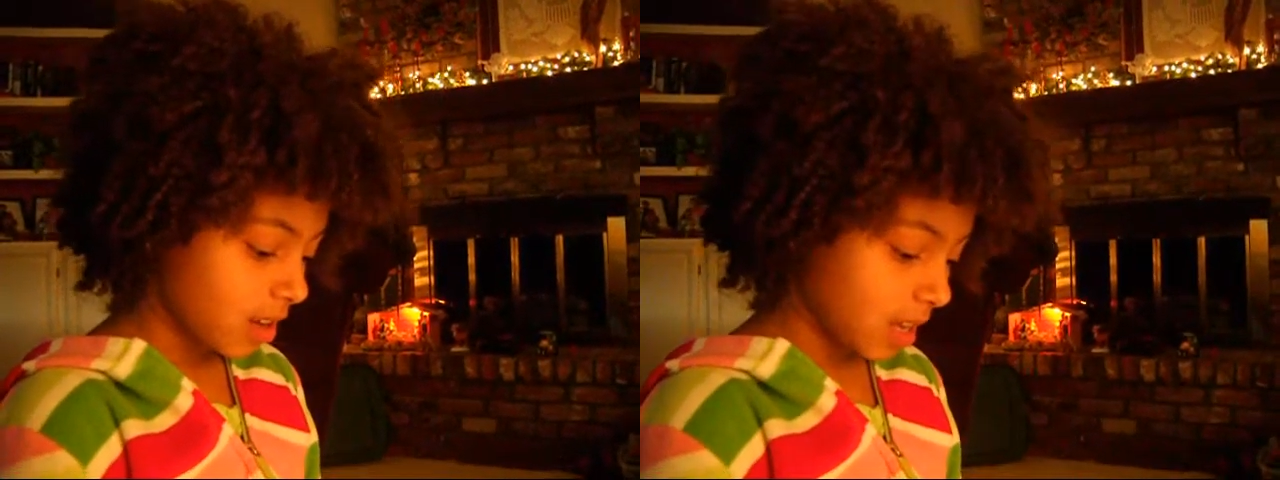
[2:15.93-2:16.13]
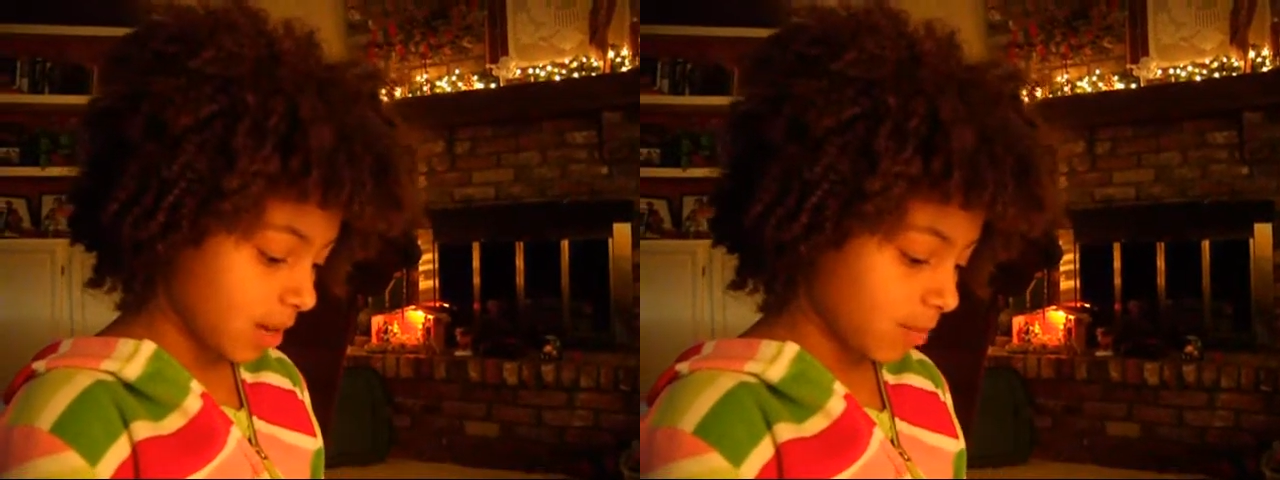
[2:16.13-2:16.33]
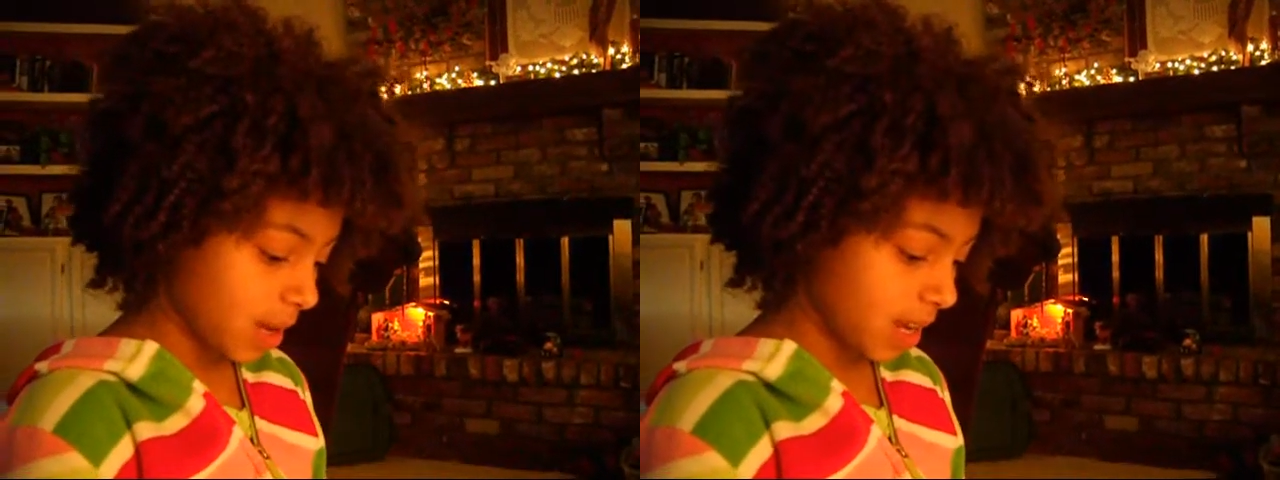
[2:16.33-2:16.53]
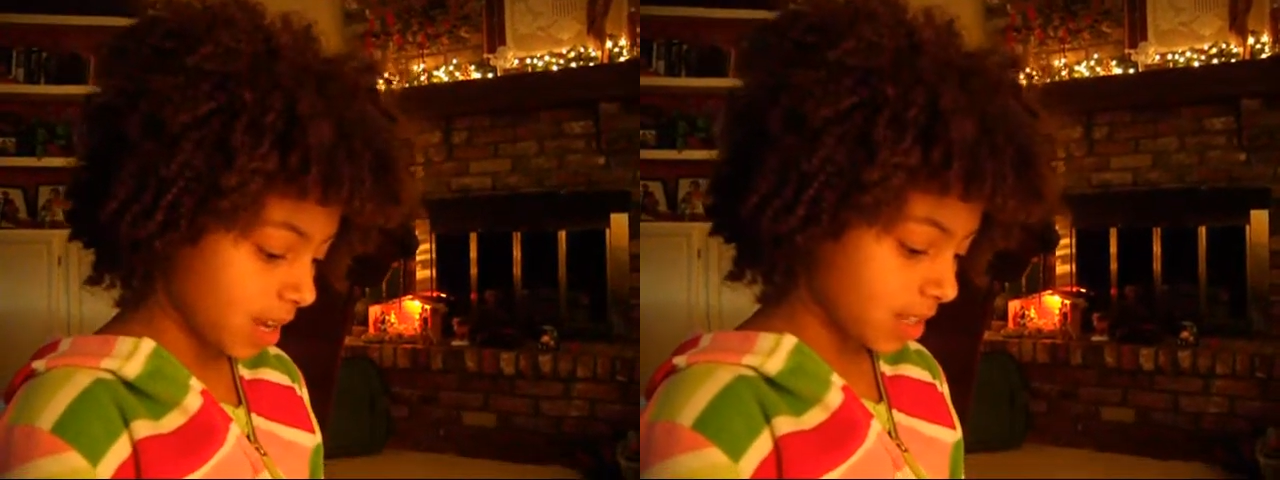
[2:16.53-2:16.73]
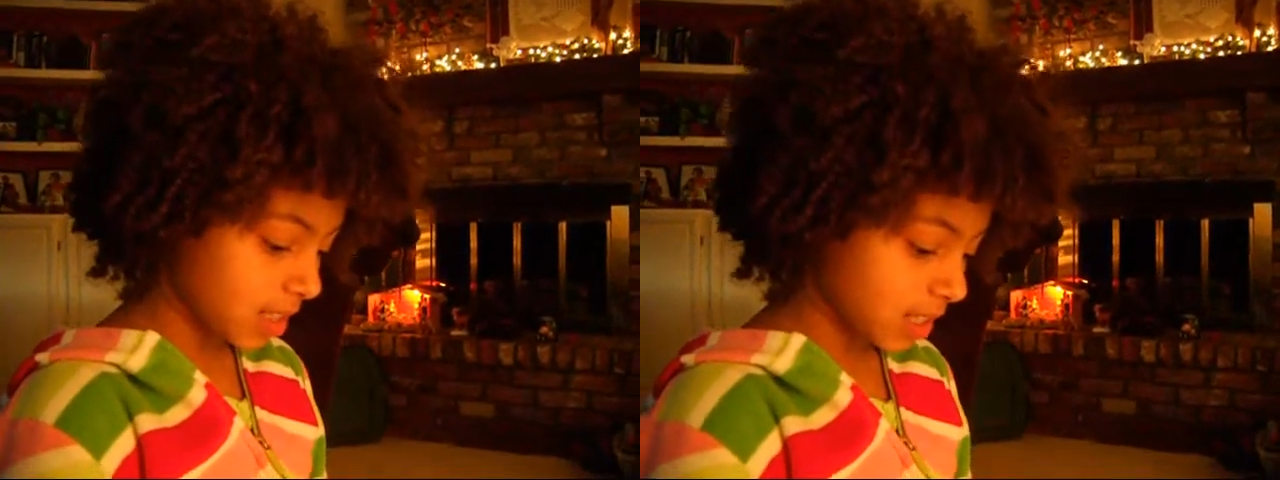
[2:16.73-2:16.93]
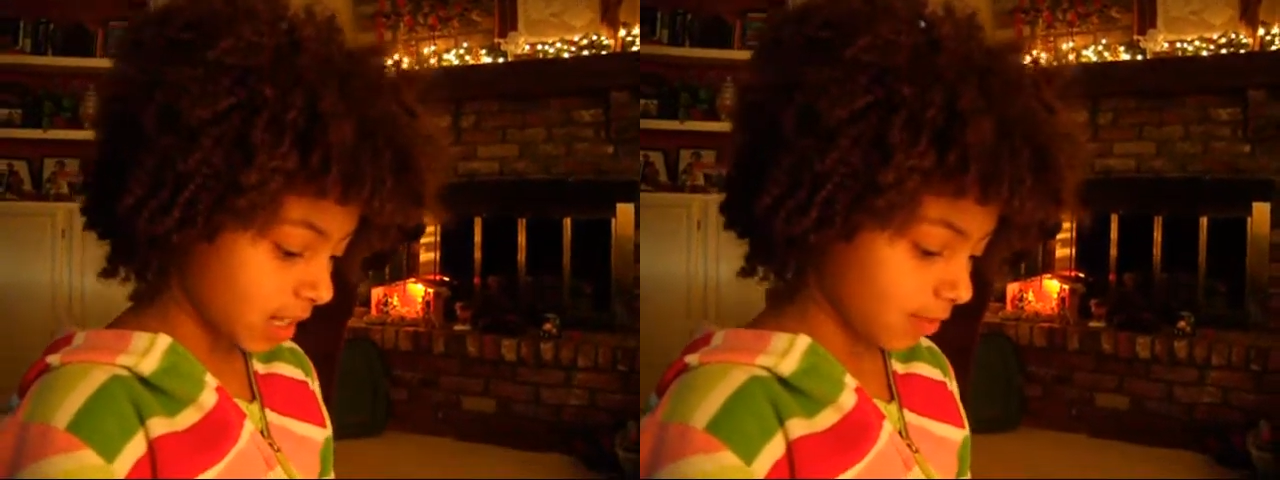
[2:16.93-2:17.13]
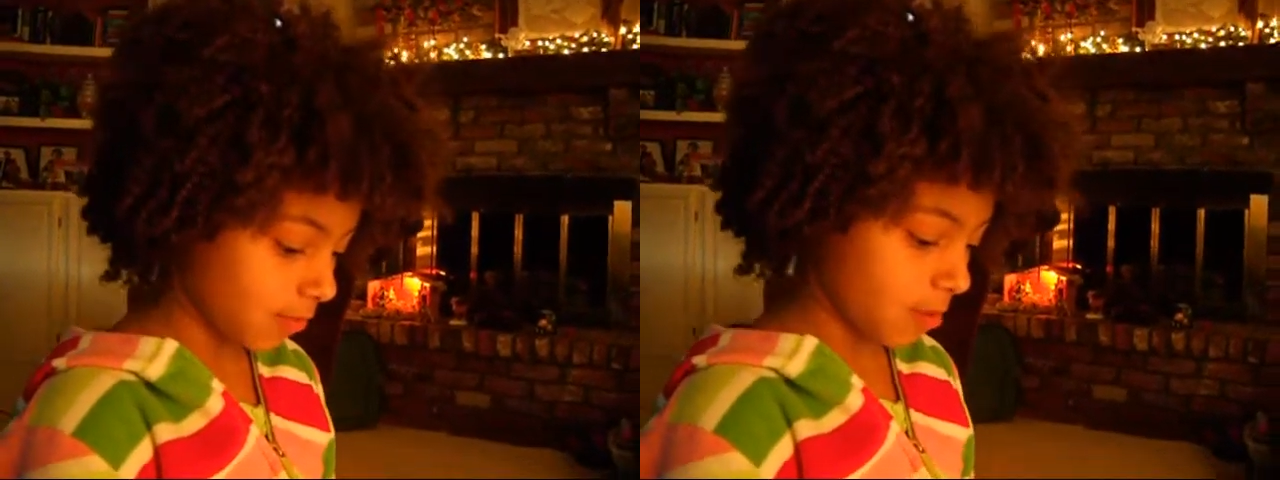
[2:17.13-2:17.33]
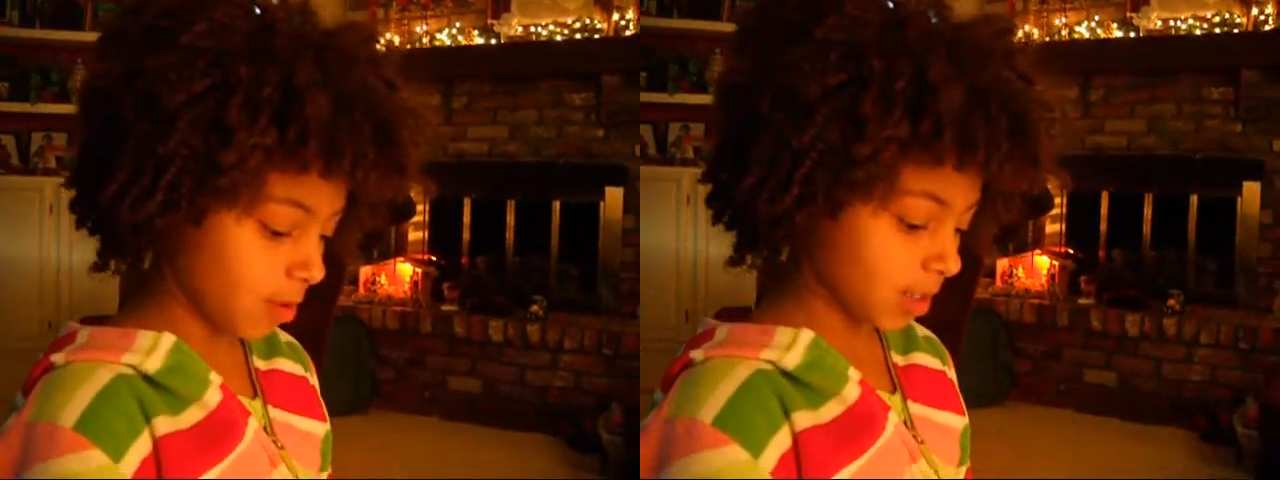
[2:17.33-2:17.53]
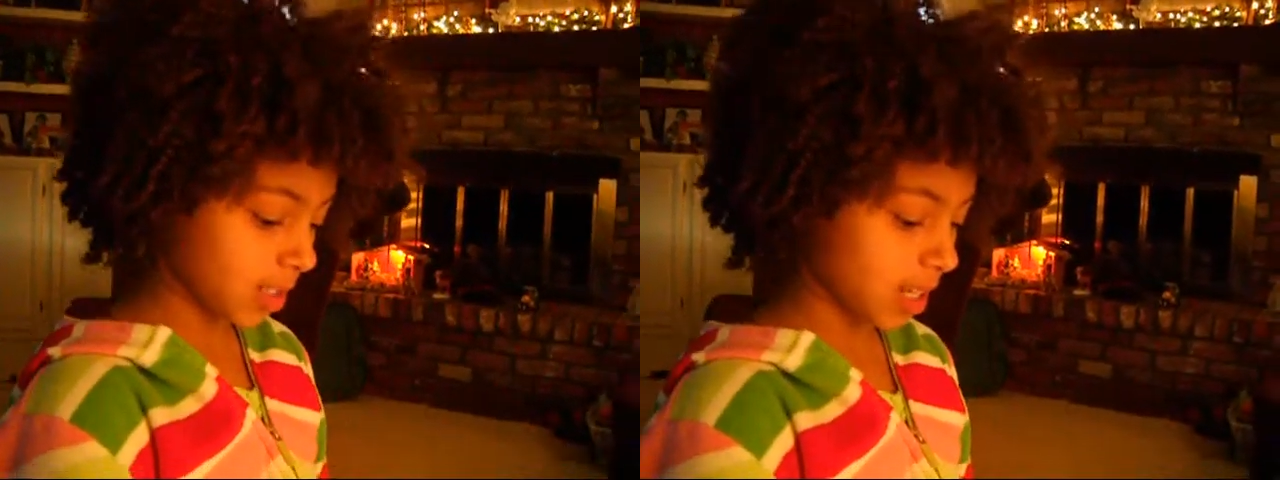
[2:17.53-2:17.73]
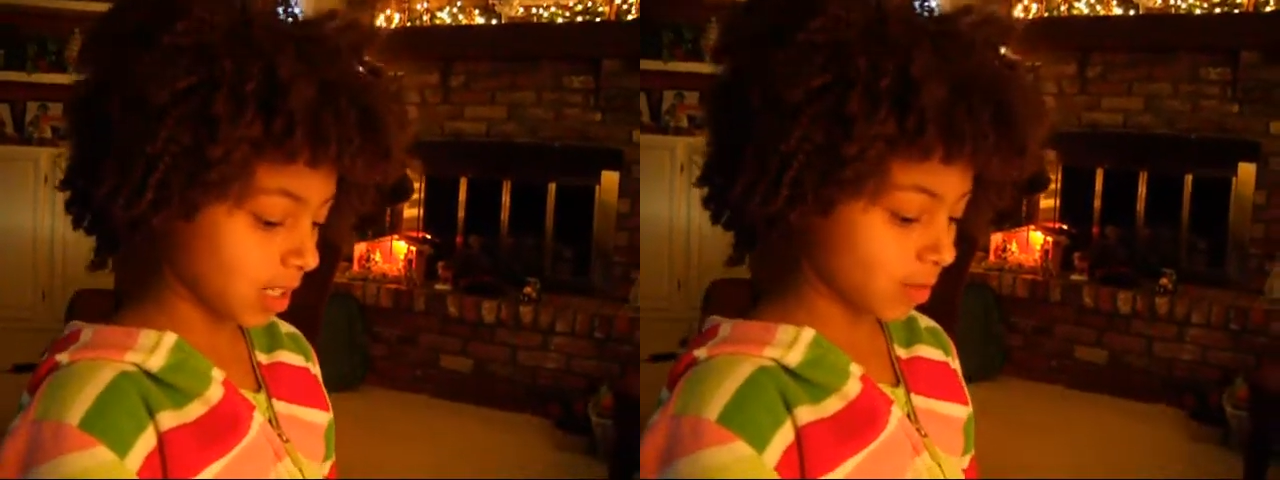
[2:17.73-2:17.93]
and pans and
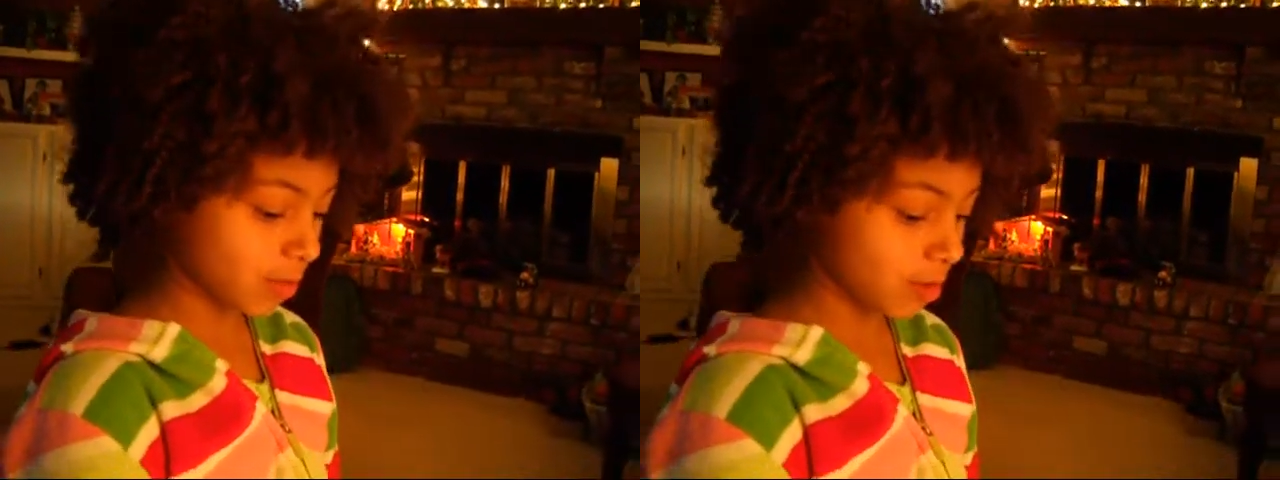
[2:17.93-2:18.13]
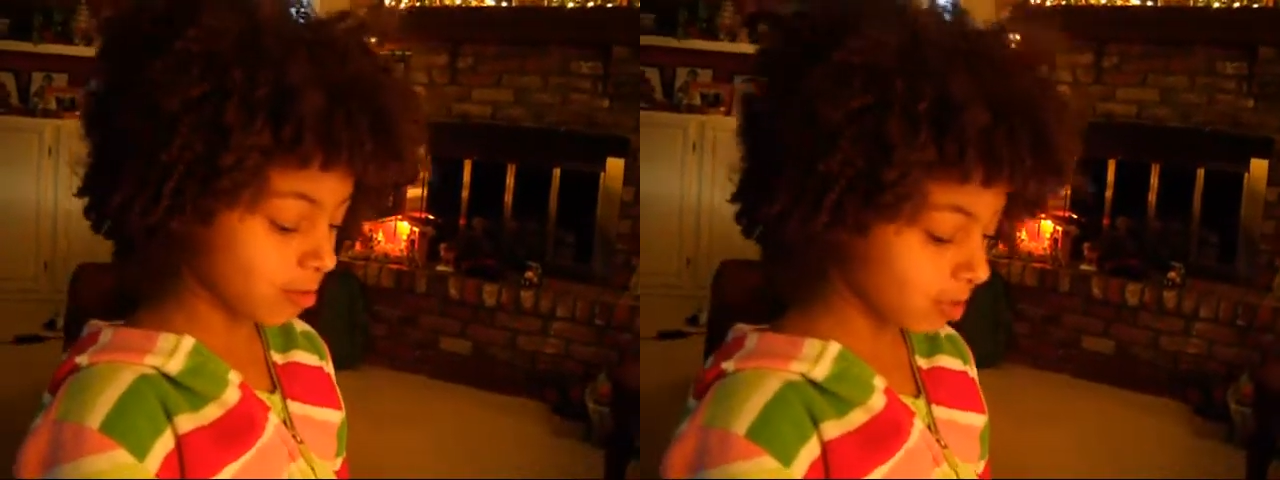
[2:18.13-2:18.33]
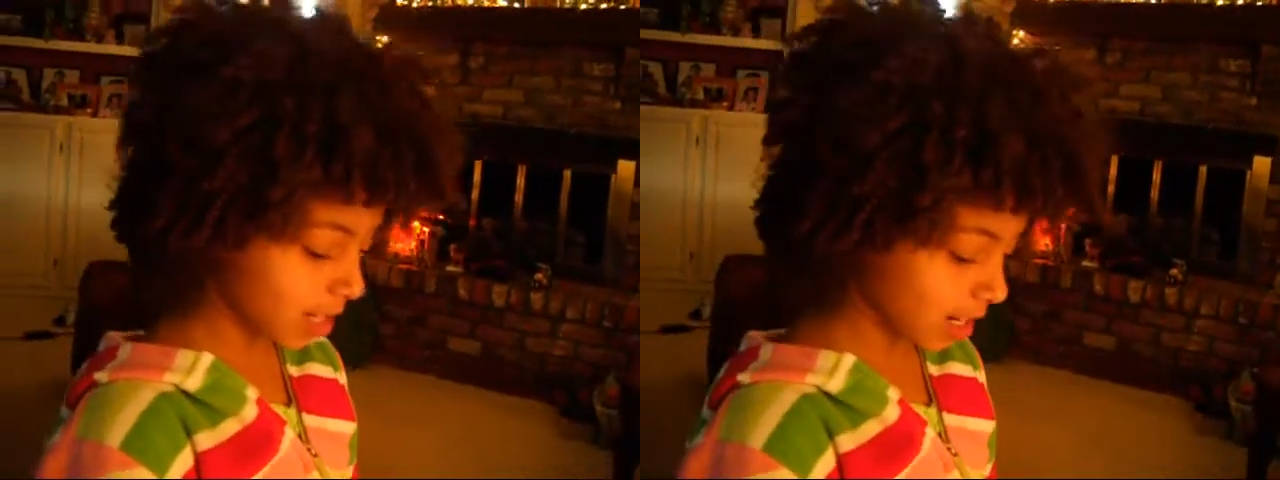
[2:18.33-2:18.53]
forks and spoons